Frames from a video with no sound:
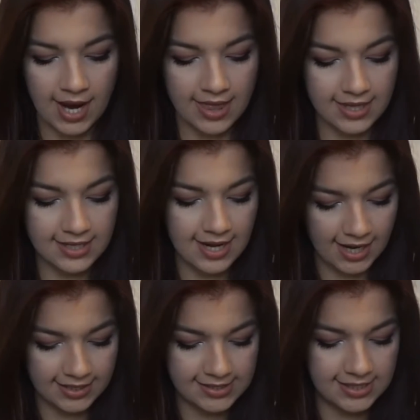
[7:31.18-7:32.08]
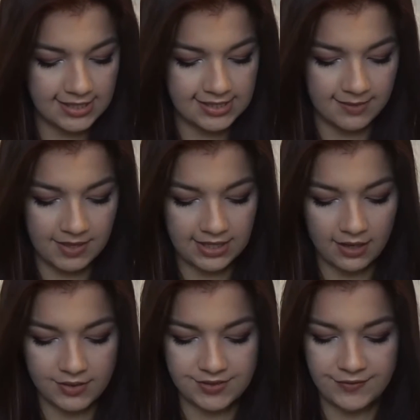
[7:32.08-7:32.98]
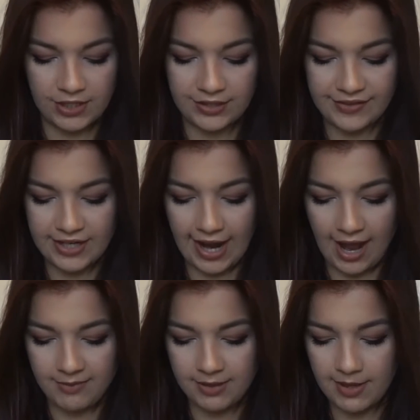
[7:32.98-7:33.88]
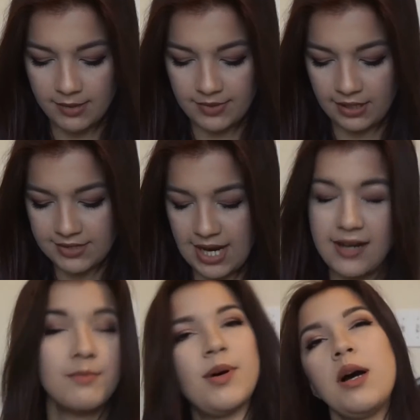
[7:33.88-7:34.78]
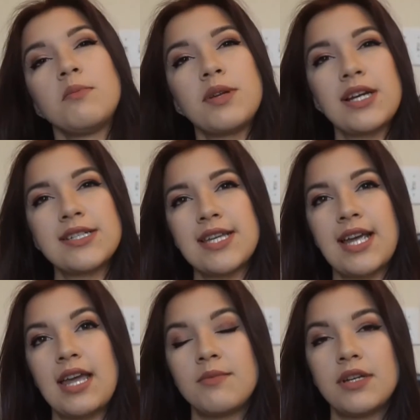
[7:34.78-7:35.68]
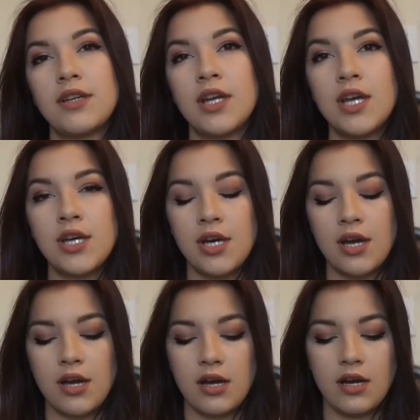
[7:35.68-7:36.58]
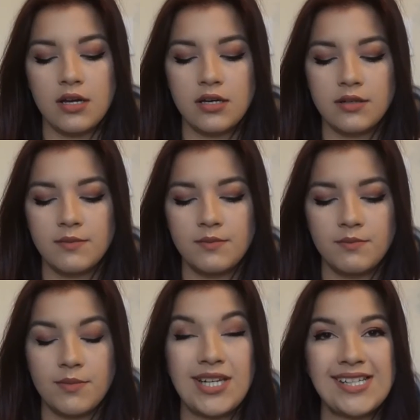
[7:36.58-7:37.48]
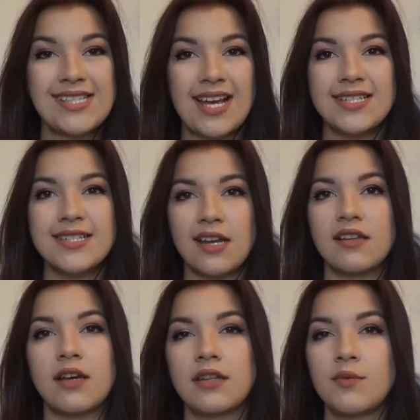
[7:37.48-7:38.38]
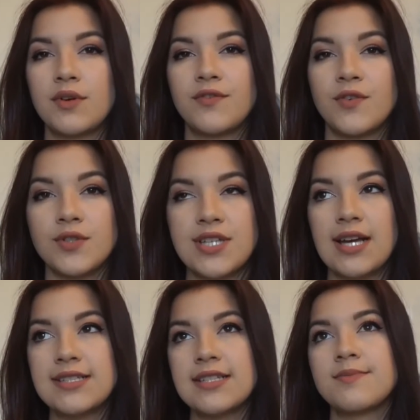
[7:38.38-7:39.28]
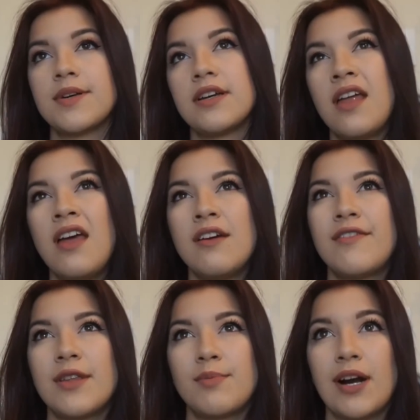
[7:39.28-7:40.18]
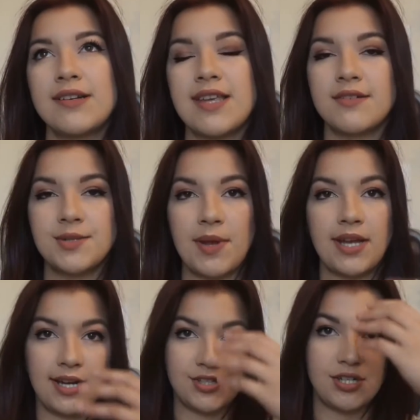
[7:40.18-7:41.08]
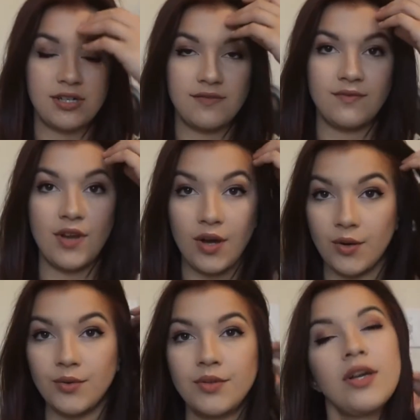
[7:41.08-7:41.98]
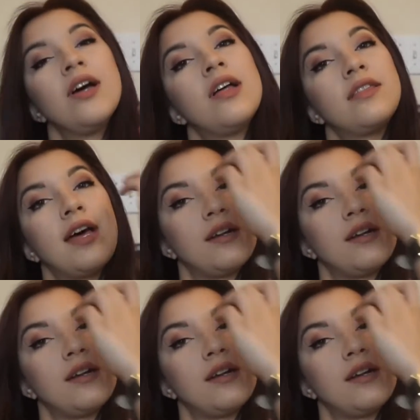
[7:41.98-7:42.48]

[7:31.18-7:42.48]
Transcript: And then next is something that I was very, very happy about, but I was kind of bummed because they came in uh, mini sizes. I thought they were full sizes, but for the price I was paying, I should have known that